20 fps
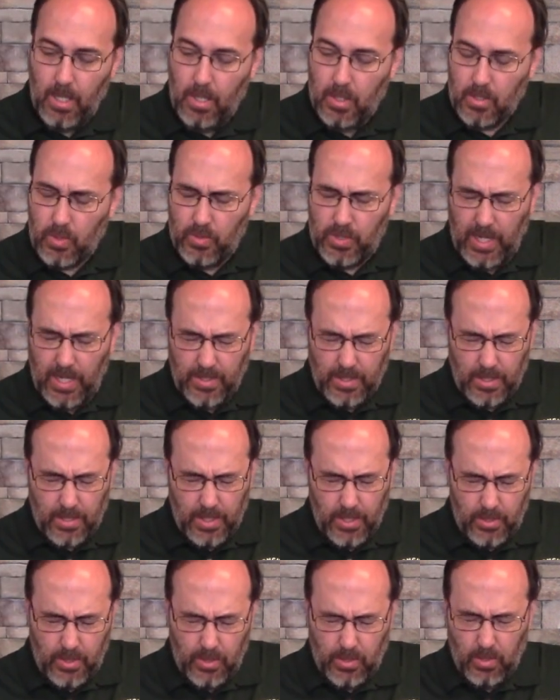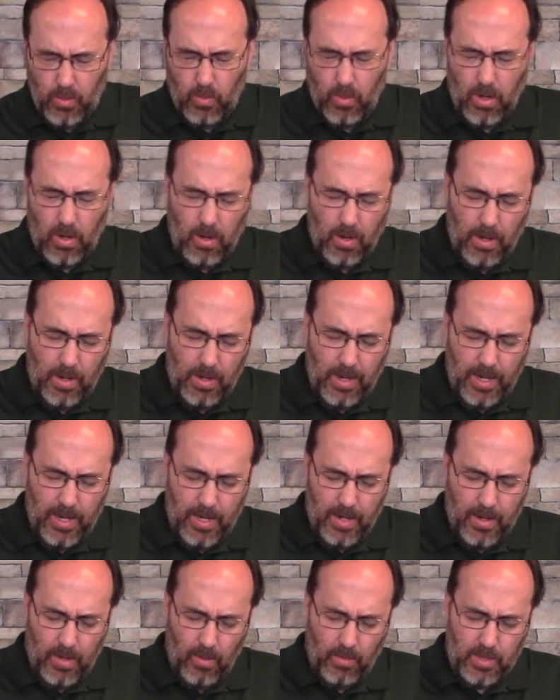So Jesus, this is your word,
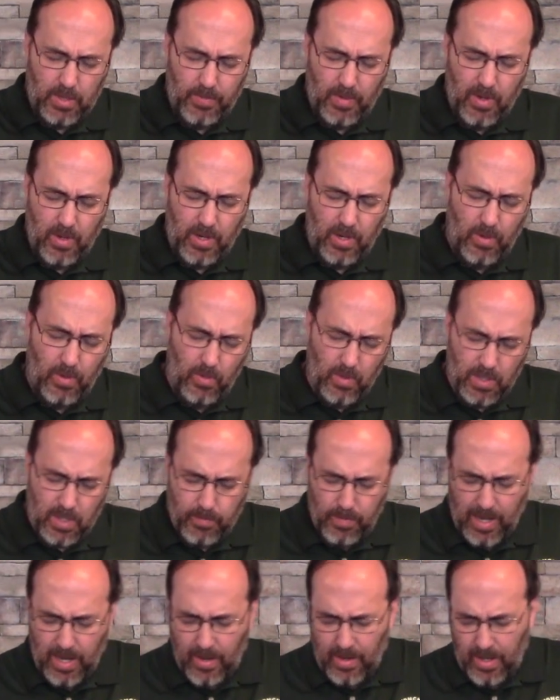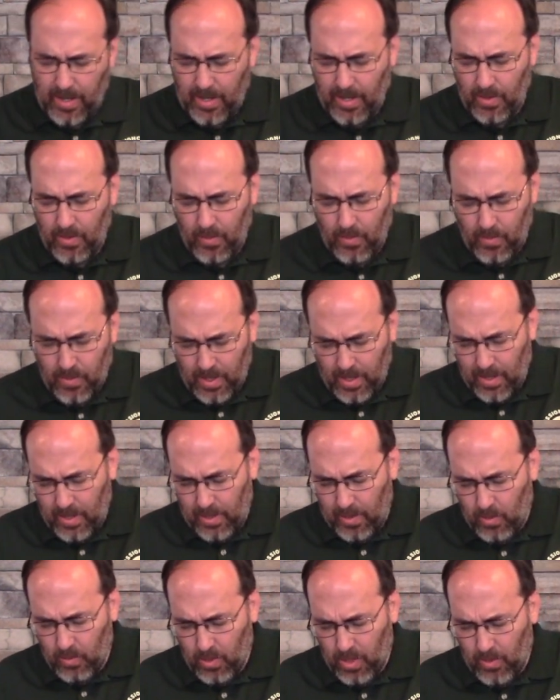and Holy Spirit, you inspired it, you
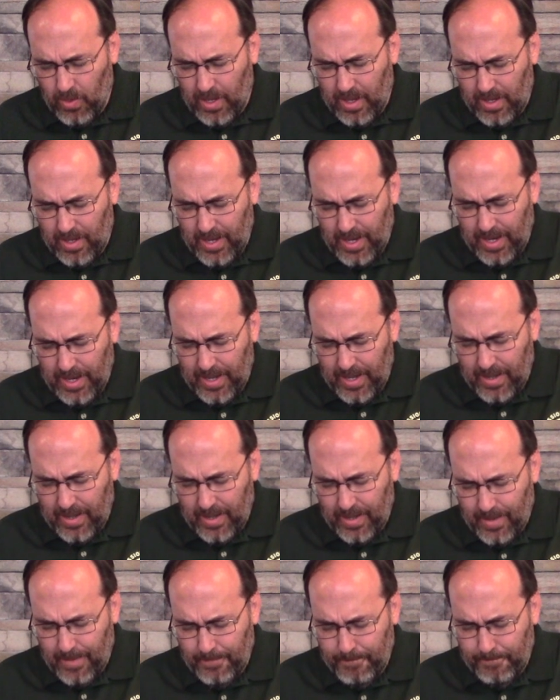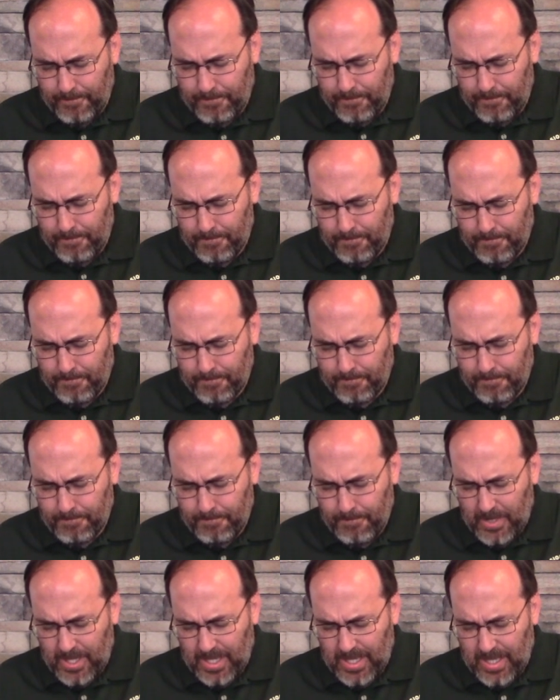wrote it, and
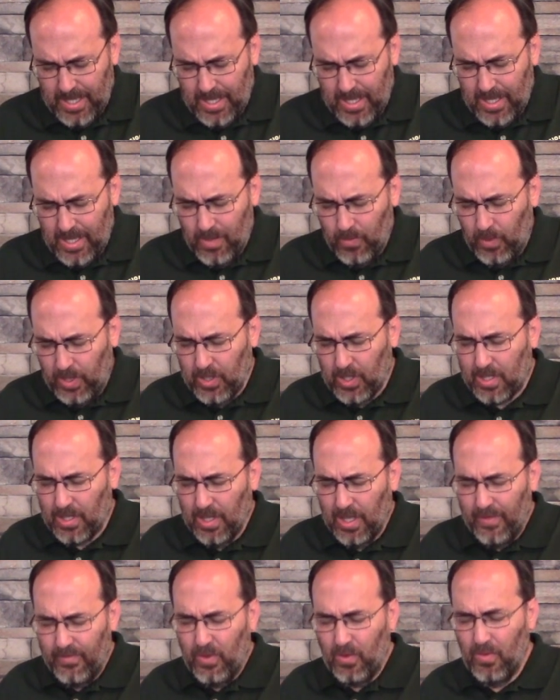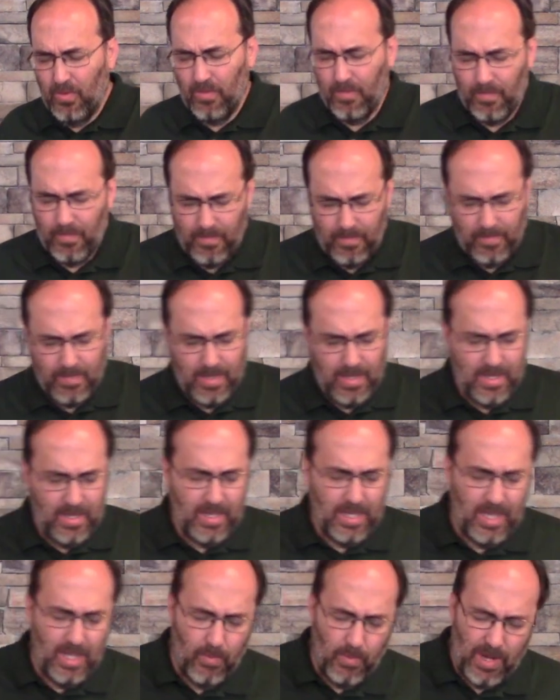we just love you,
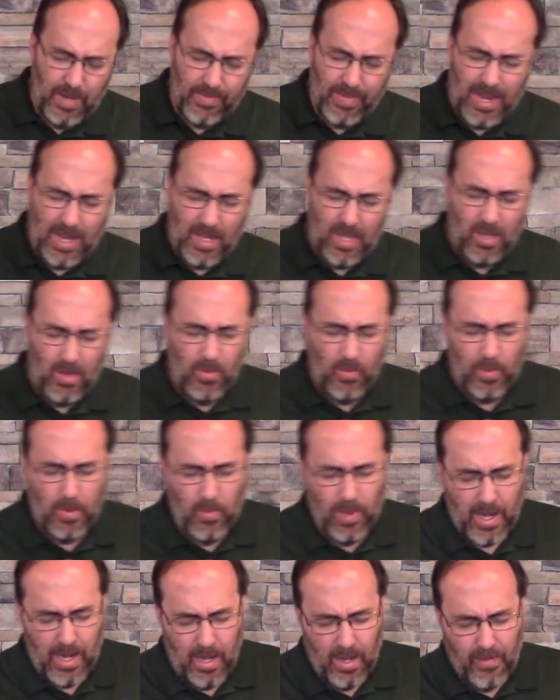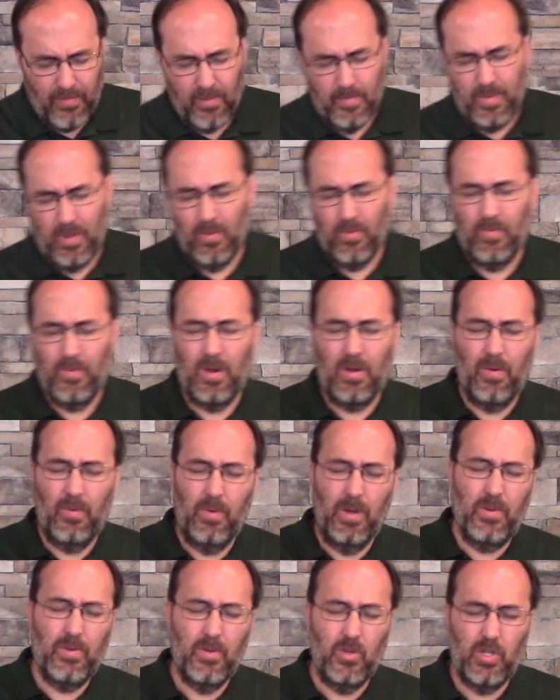and we thank you, and we want to hear from you.
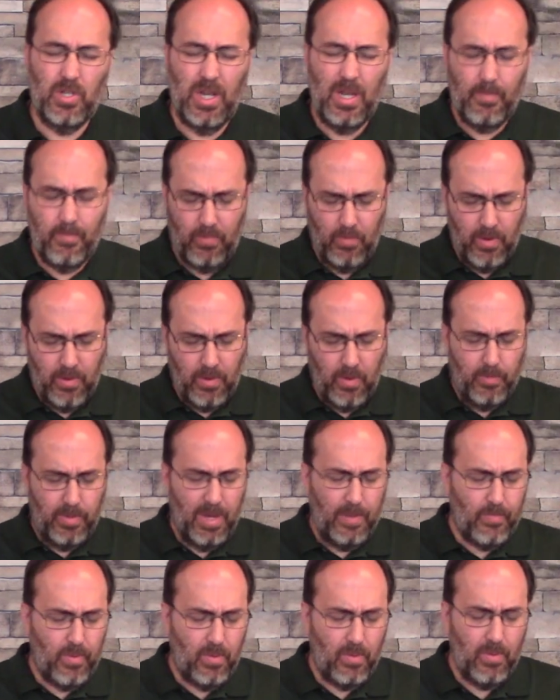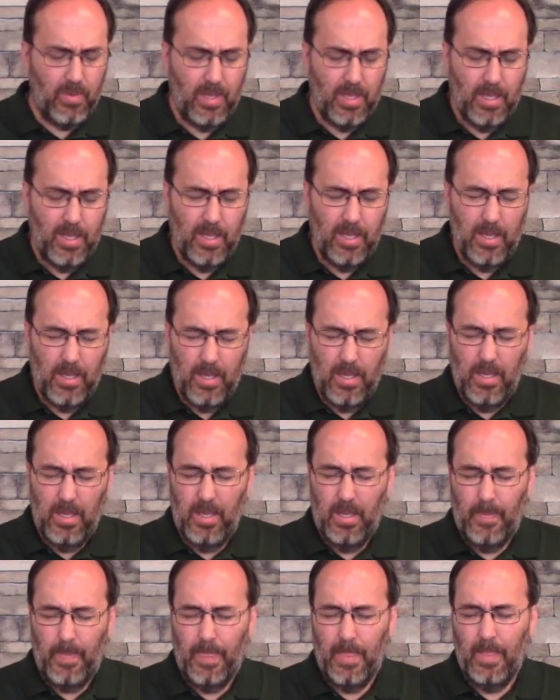We're your sheep, we're your people.
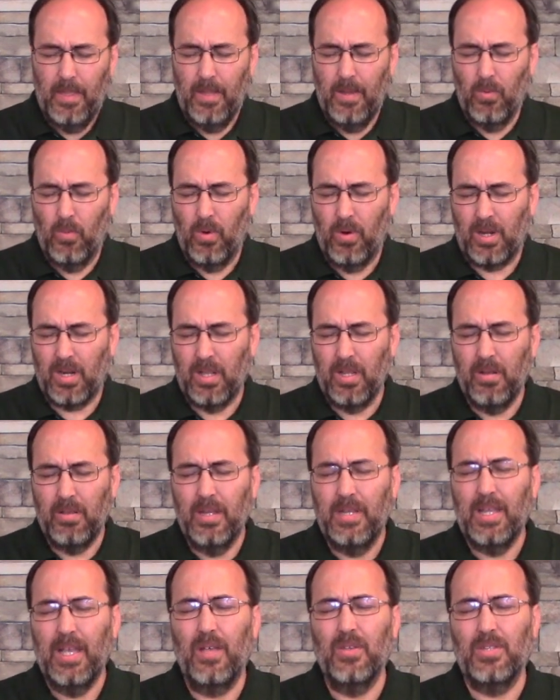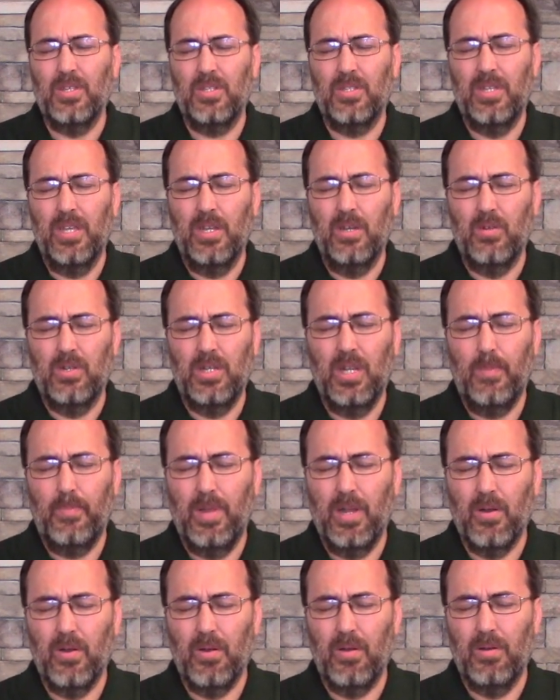Your word clearly tells us that your sheep
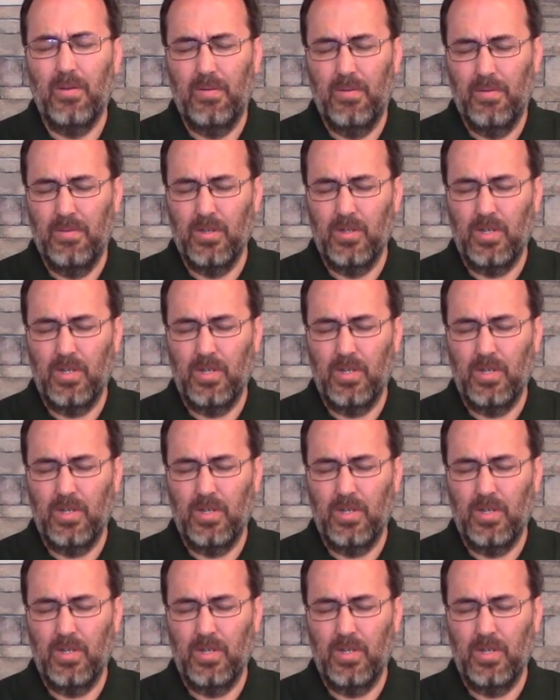hear the